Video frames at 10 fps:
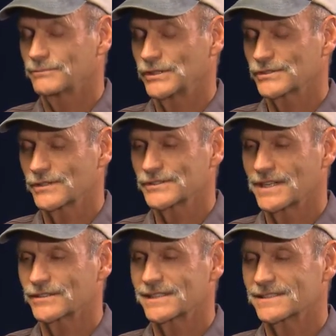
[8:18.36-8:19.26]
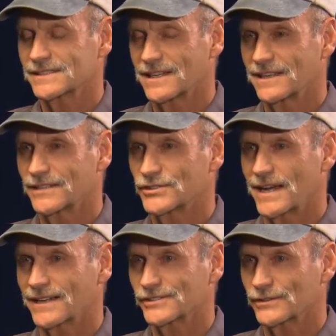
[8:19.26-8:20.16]
Most of those elk didn't stay in
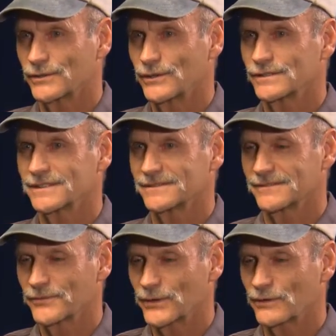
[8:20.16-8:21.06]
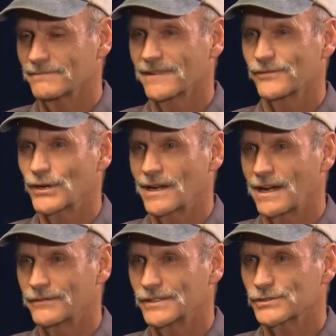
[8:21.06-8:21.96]
Jackson Hole for very
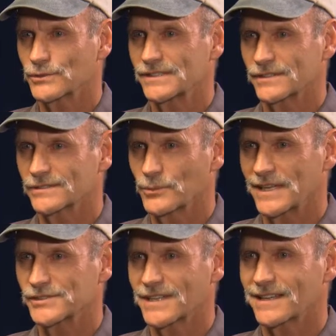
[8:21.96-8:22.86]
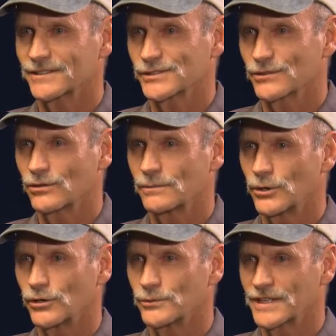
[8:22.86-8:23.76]
obvious reasons. Why stay in the Snow
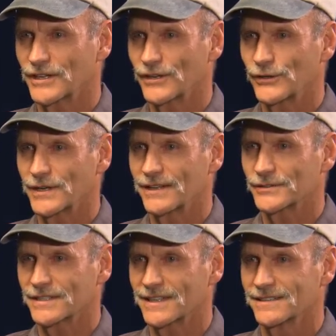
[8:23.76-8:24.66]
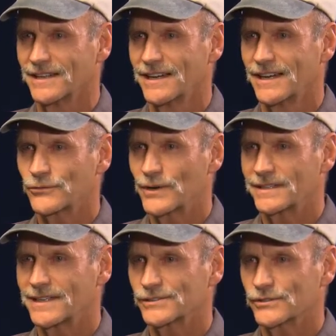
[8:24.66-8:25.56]
Bowl when you can go down to the
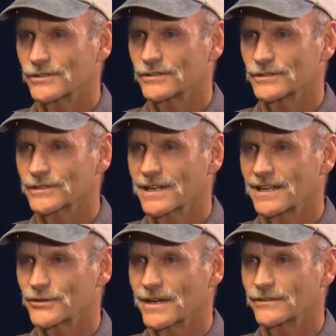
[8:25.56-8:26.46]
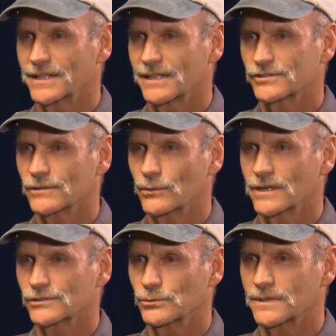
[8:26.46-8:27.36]
Red Desert or Little Colorado Desert
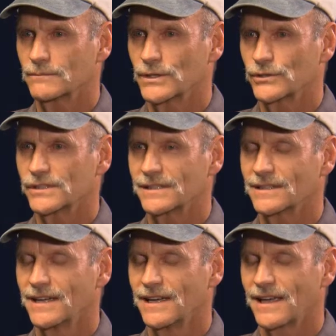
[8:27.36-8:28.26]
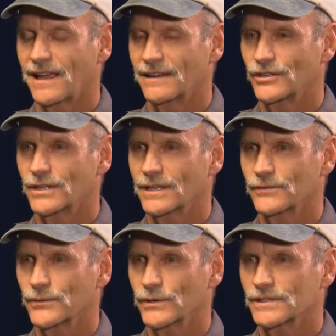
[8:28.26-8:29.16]
where it's windblown and you can
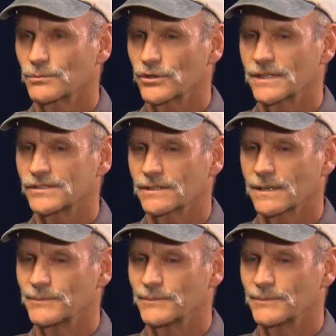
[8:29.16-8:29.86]
get forage more easily?